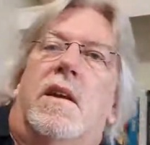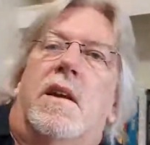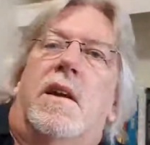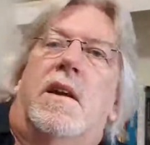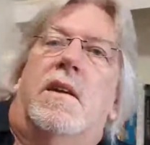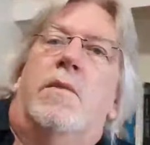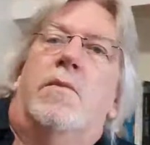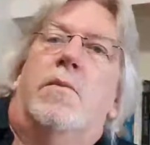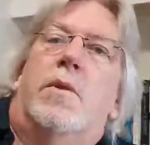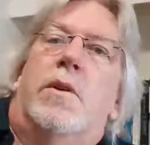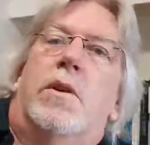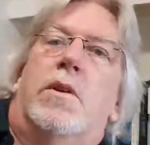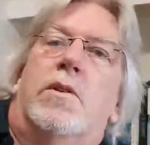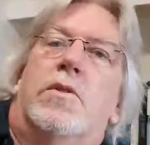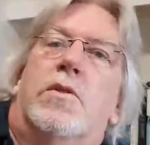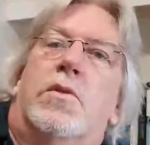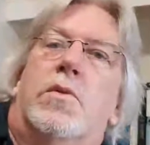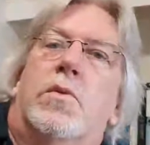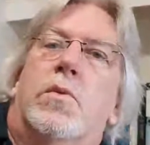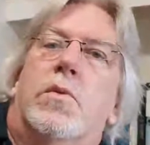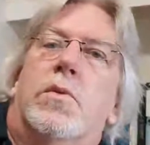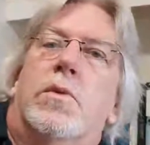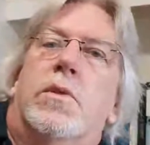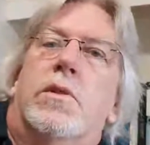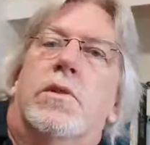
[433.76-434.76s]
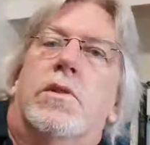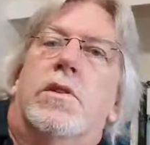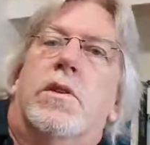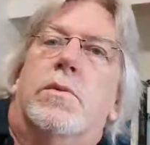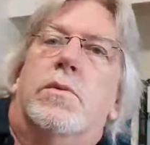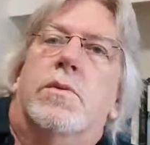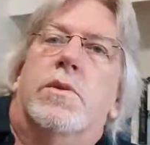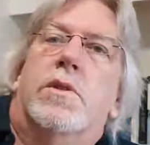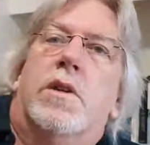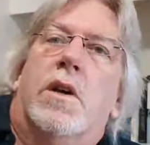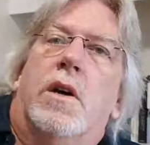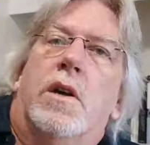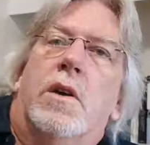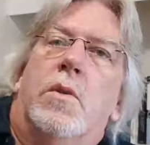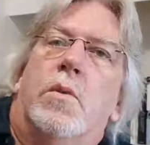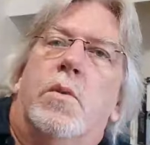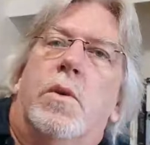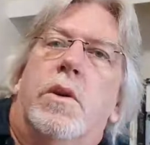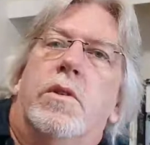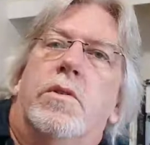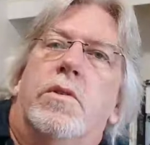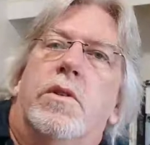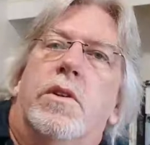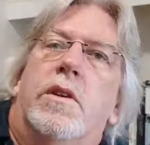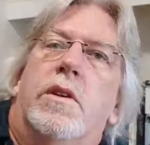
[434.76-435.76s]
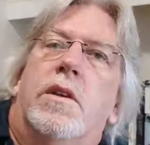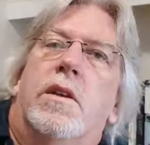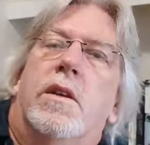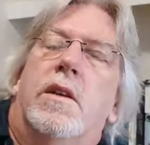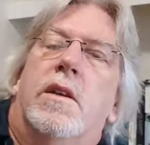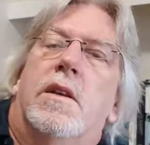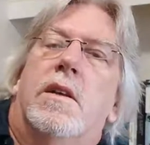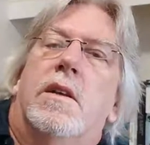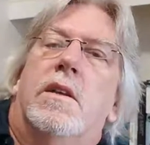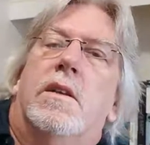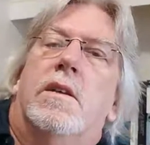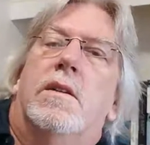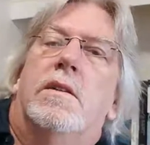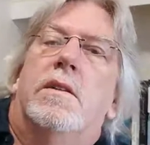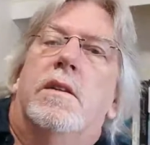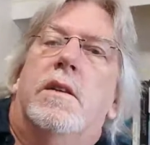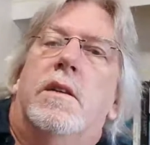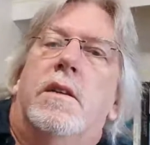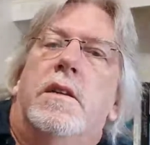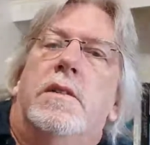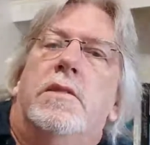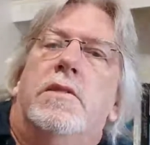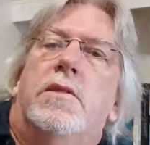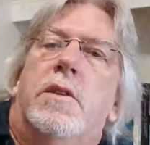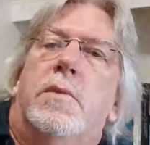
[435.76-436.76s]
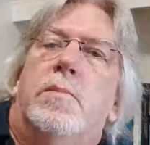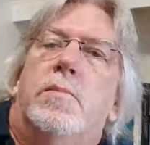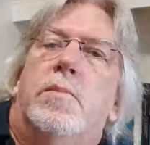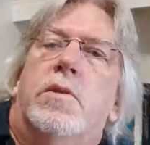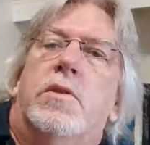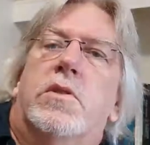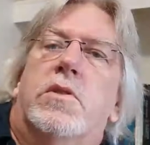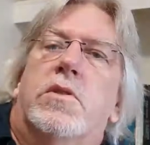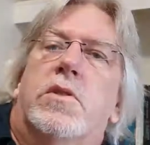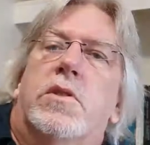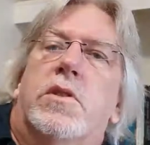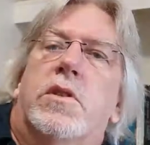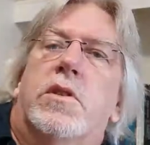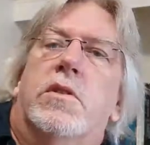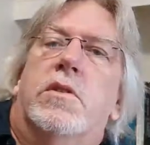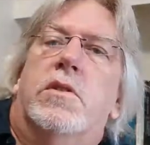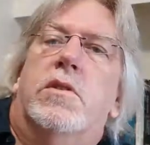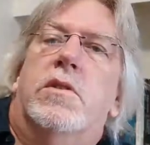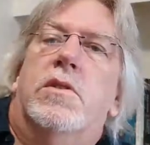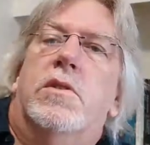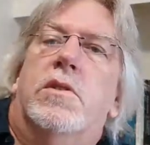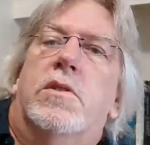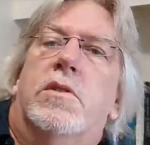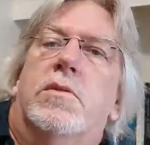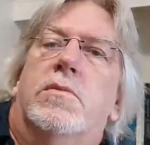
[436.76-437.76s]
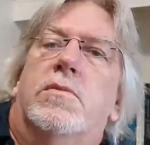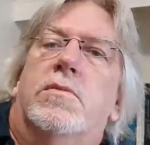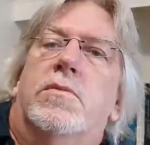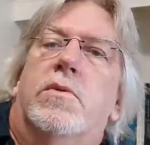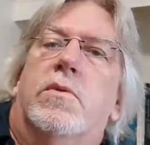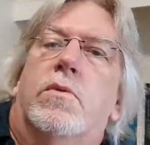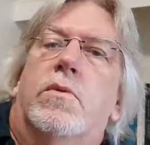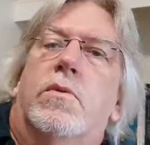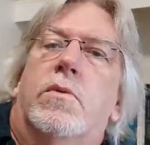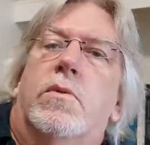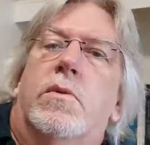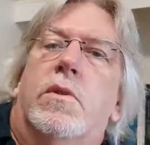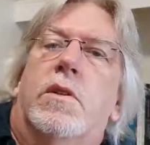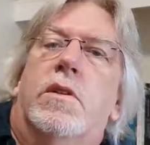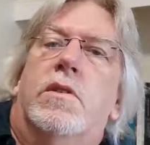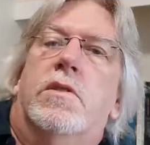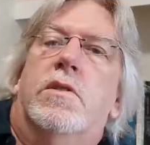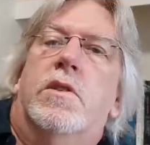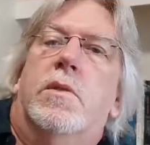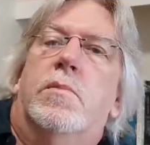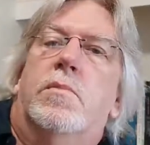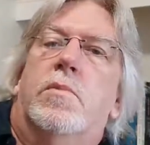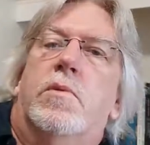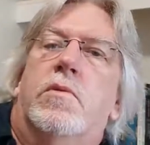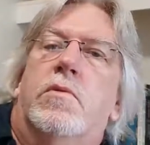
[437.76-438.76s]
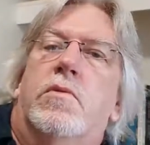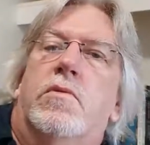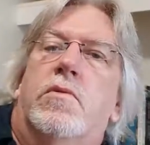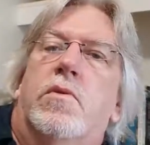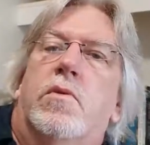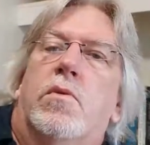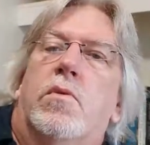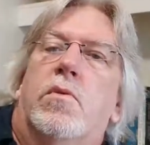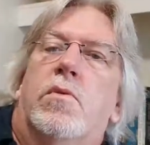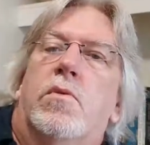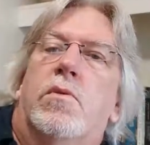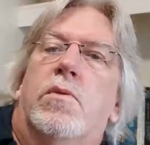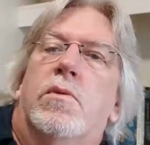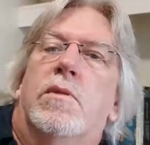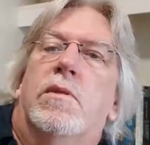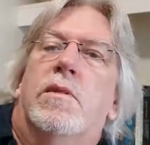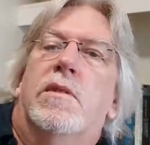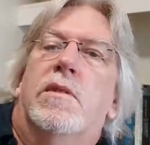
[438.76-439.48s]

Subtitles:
And when I saw this, I was kind of wondering, did Led Zeppelin steal this for Led Zeppelin 4?